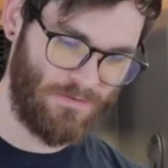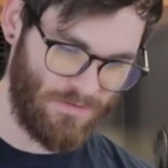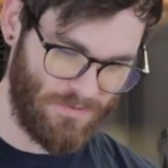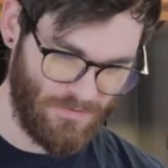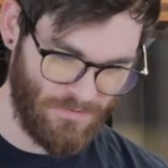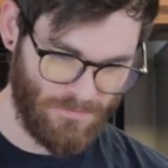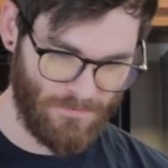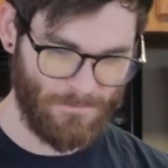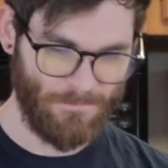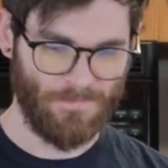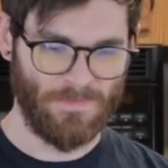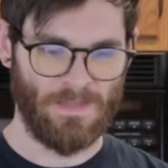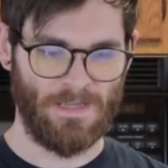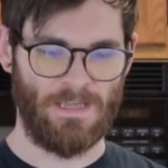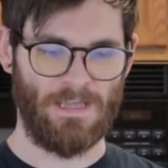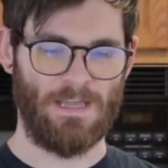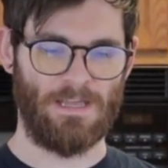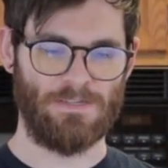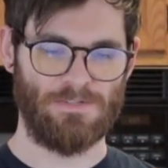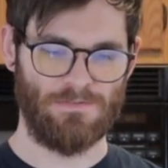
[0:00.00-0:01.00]
do
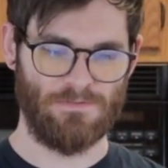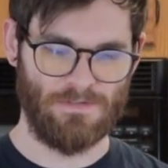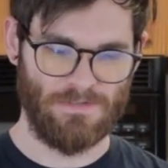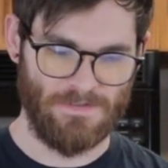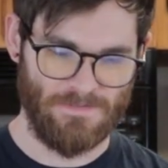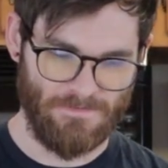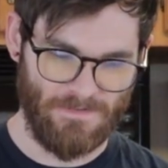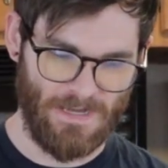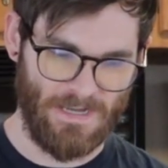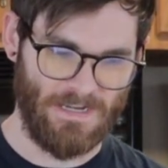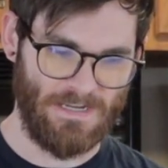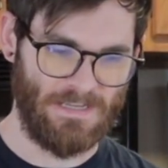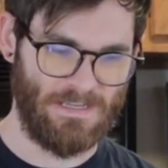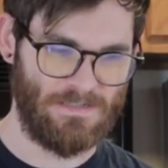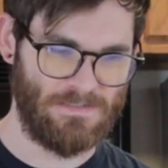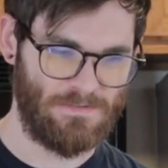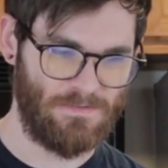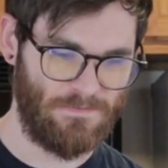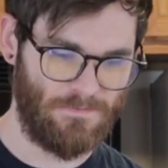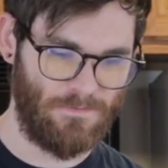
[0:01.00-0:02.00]
is you divide it
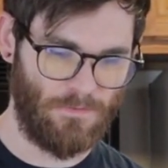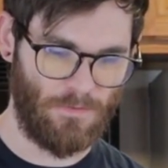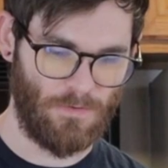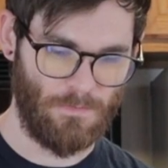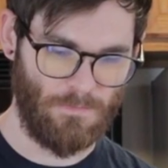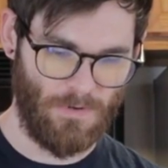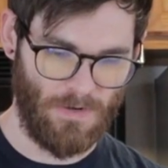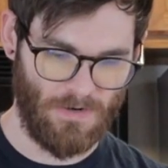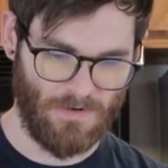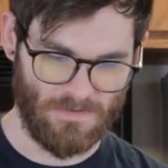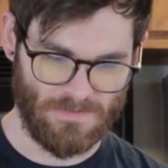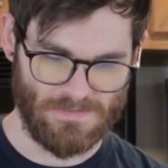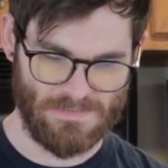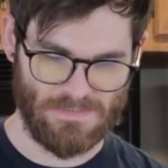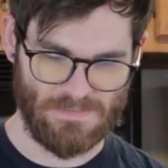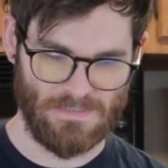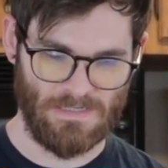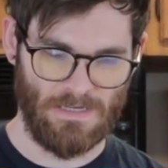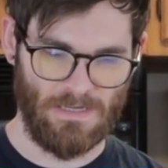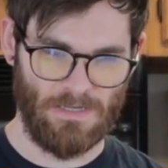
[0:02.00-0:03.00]
into 4
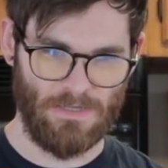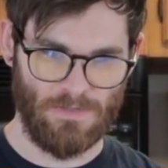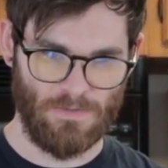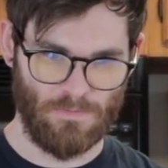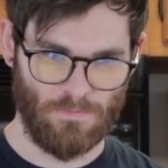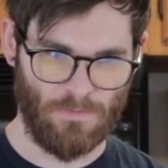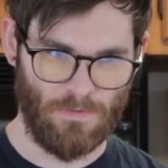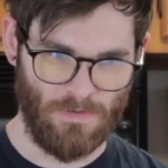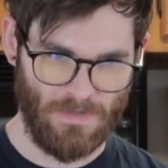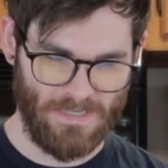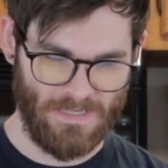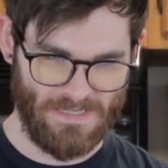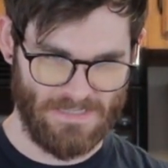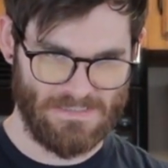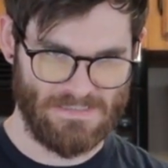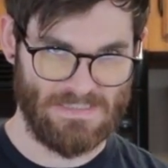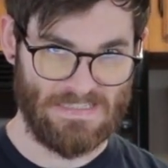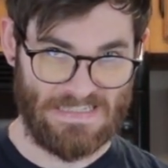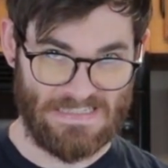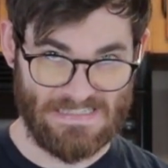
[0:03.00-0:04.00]
parts. You roll it
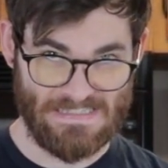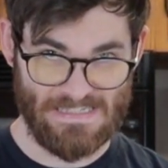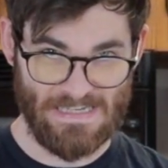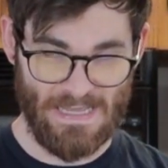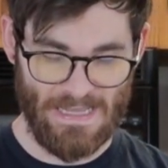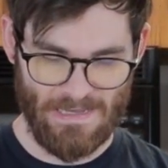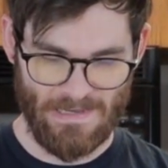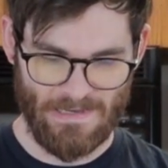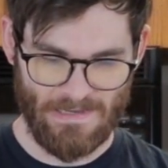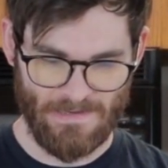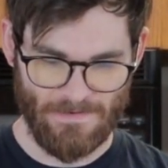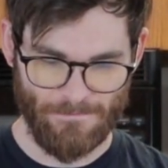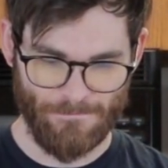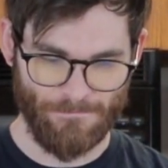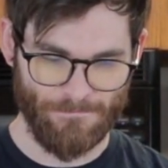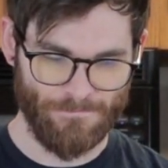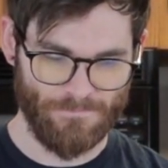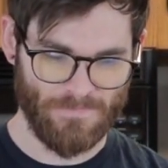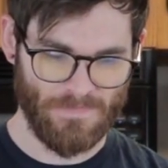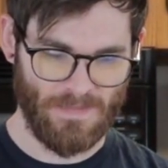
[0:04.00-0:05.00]
into a snake,
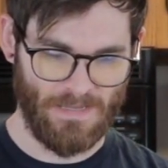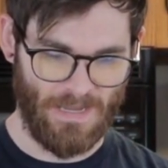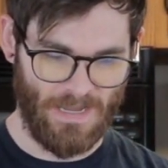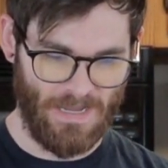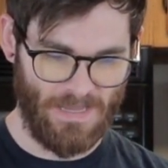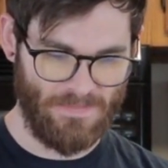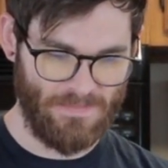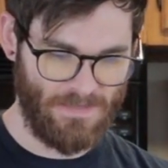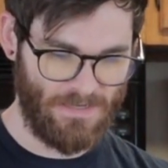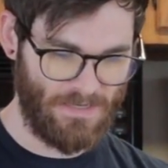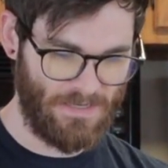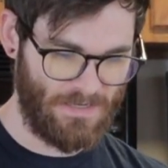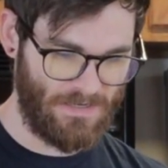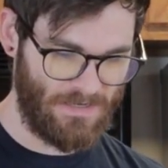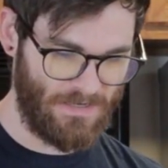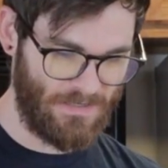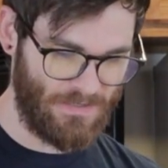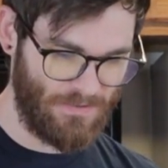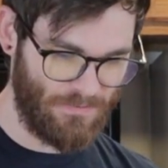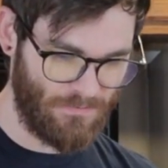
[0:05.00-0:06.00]
and then
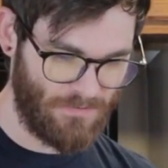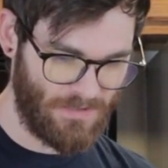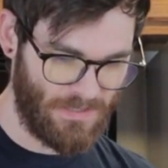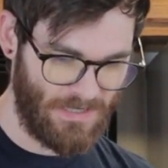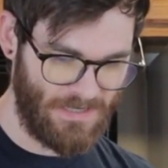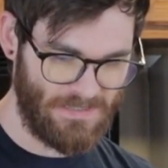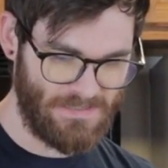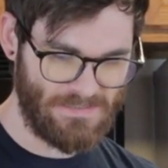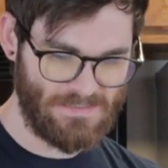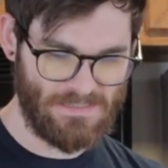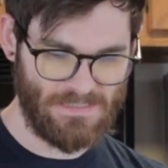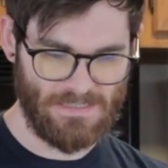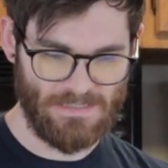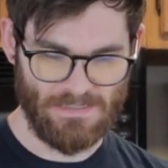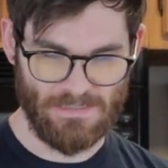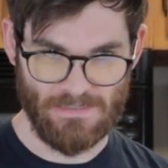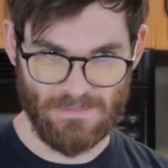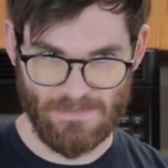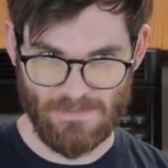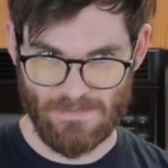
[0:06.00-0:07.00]
you cut
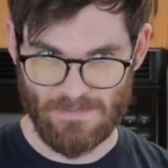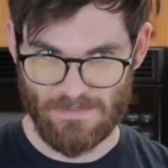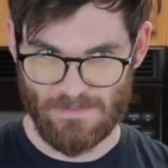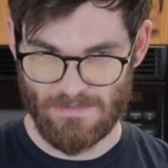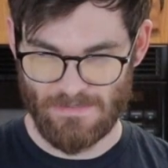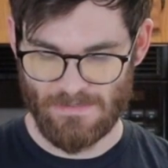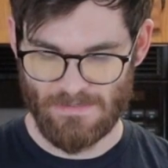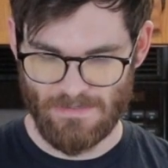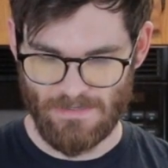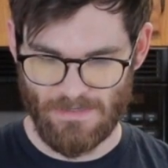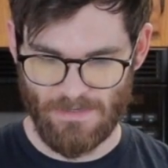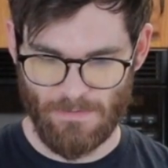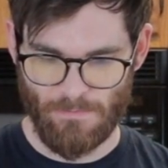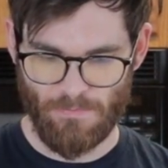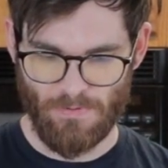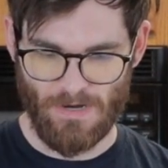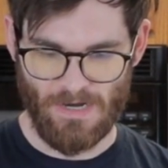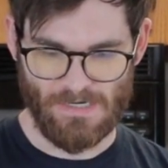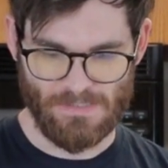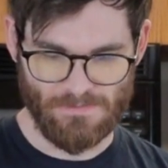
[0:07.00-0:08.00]

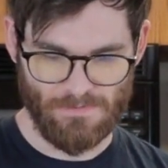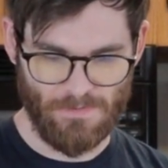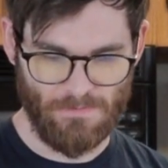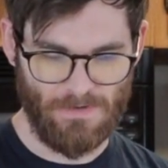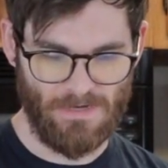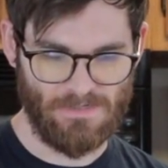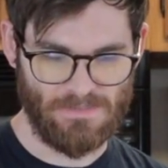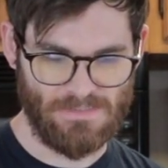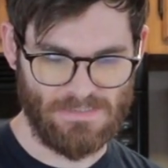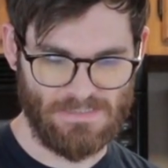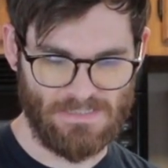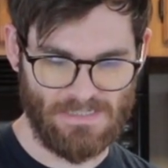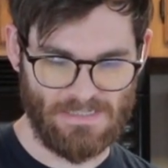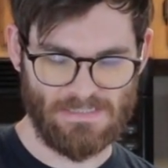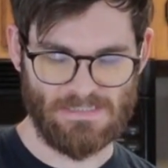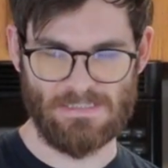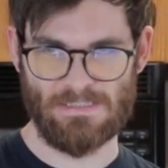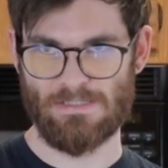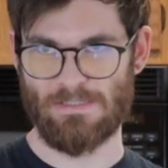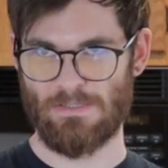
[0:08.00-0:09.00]
approximately about
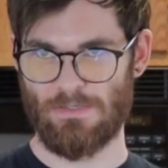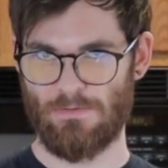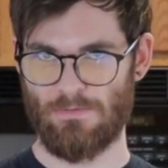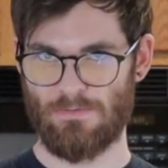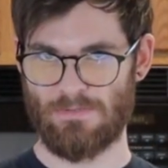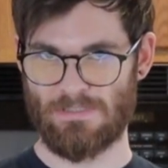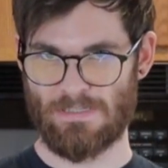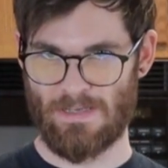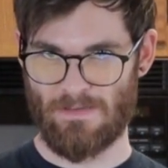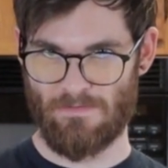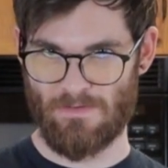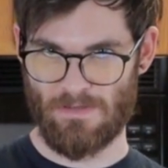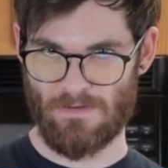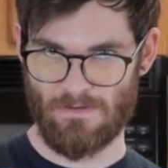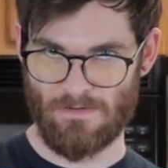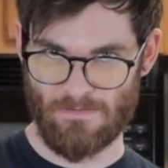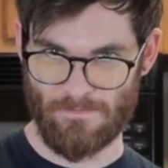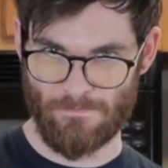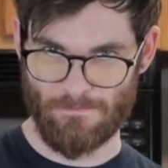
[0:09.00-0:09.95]
6 to 7